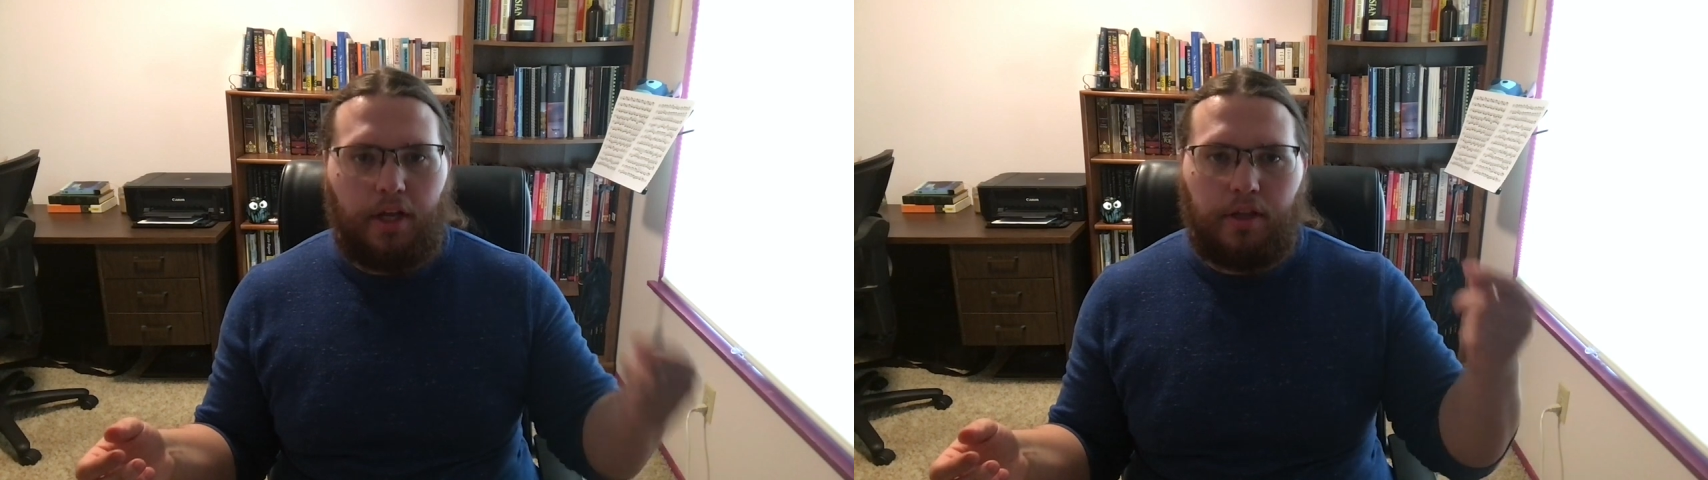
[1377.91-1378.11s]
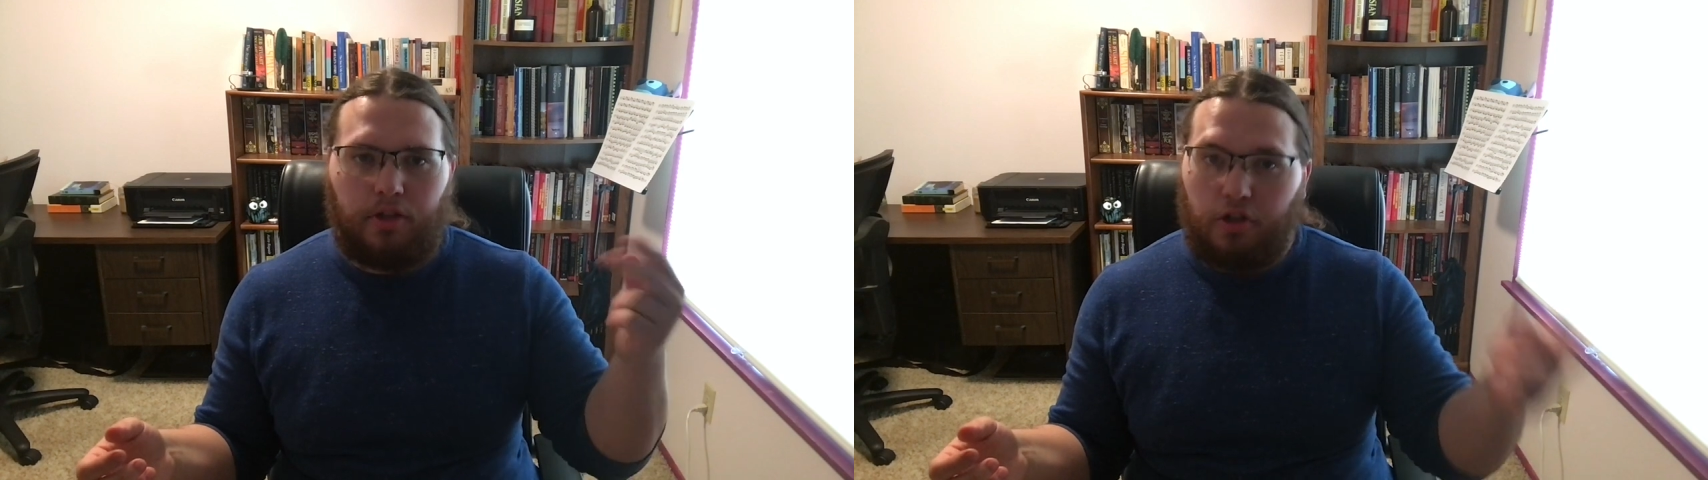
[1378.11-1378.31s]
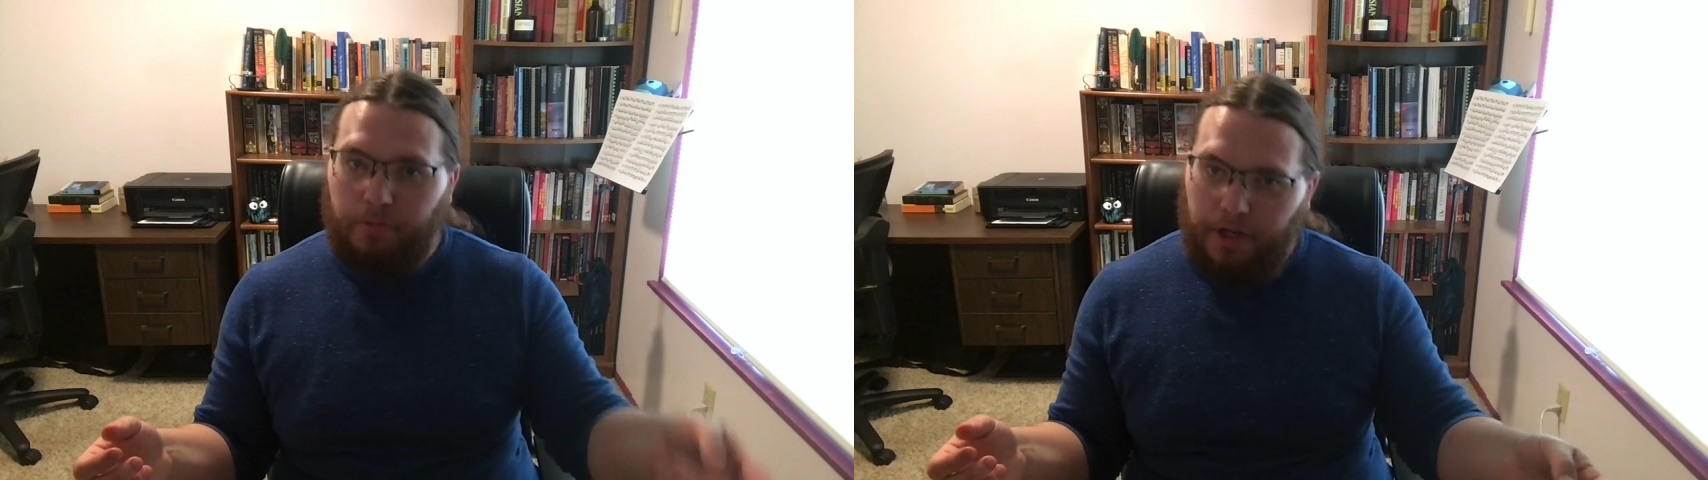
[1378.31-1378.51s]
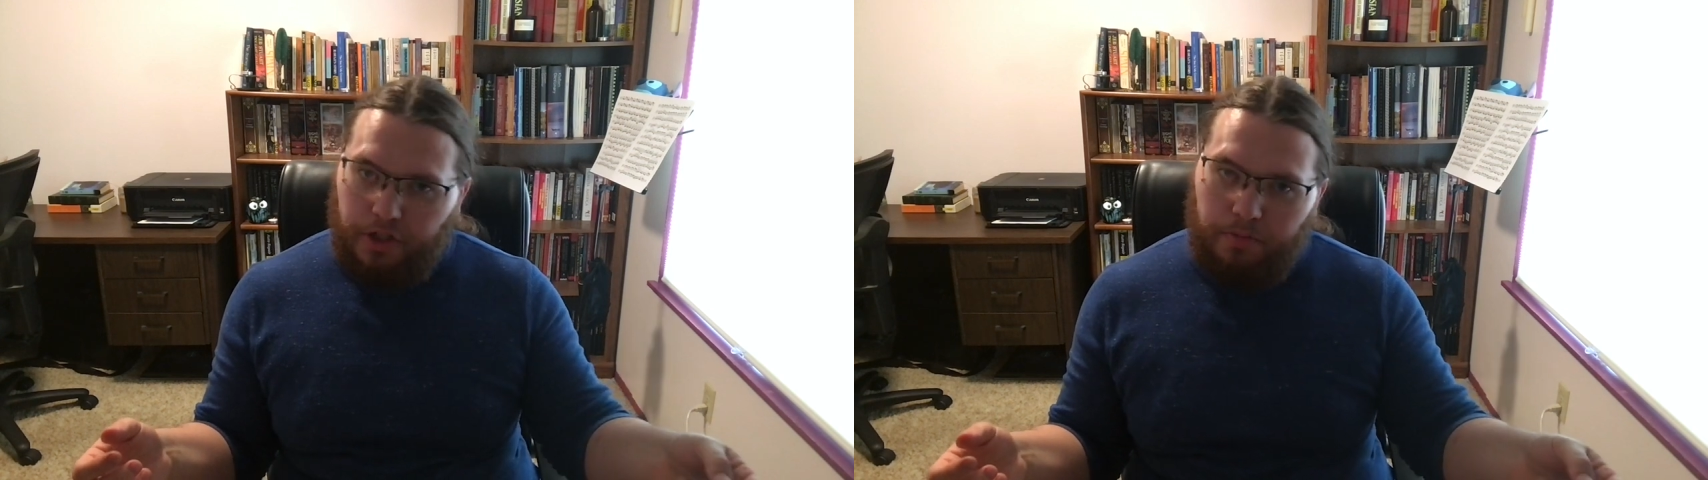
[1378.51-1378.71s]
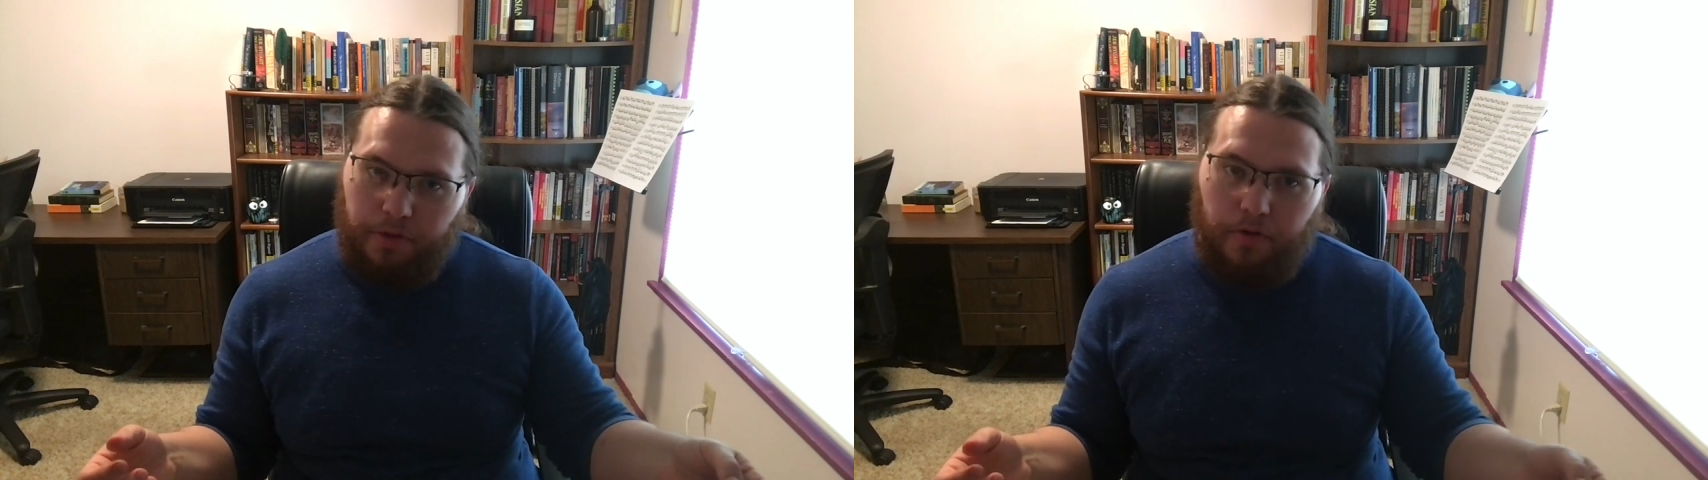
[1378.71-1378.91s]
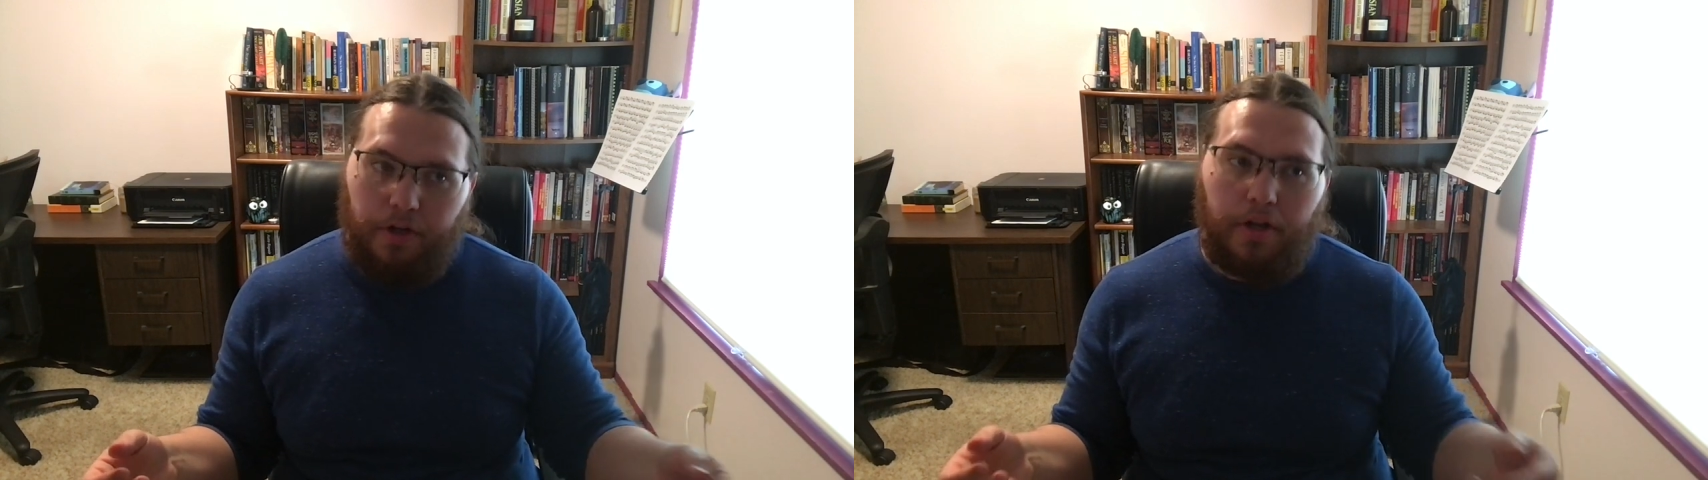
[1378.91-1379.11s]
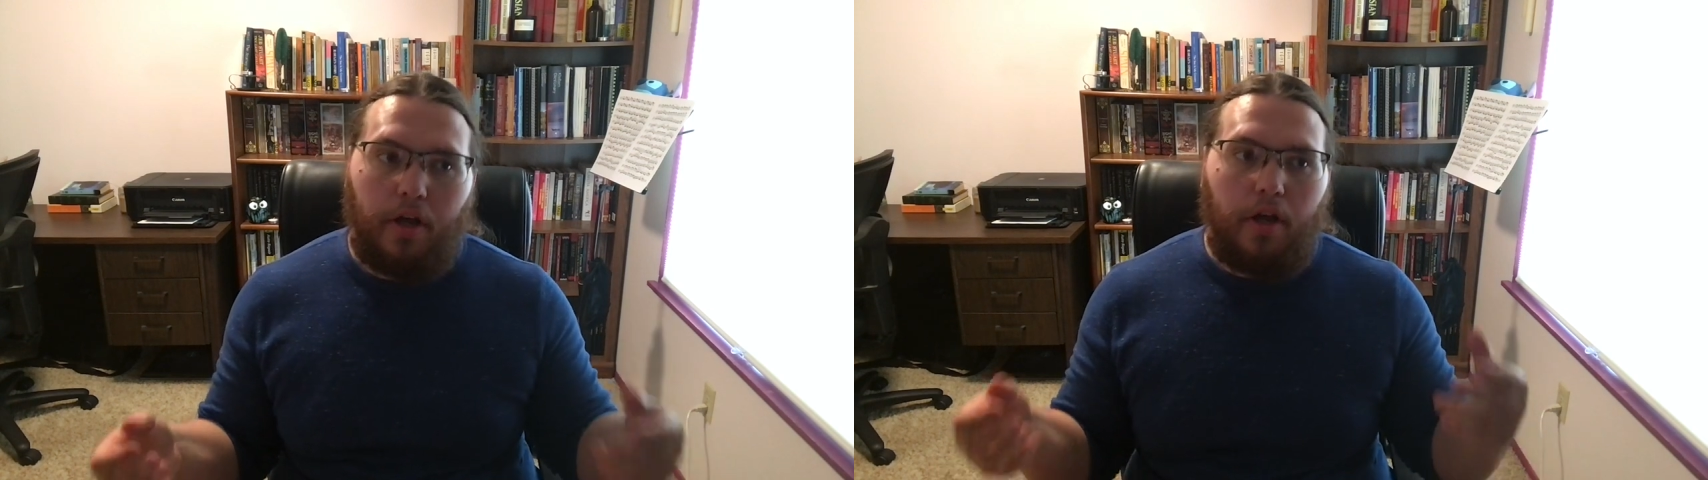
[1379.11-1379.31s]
and the termination period,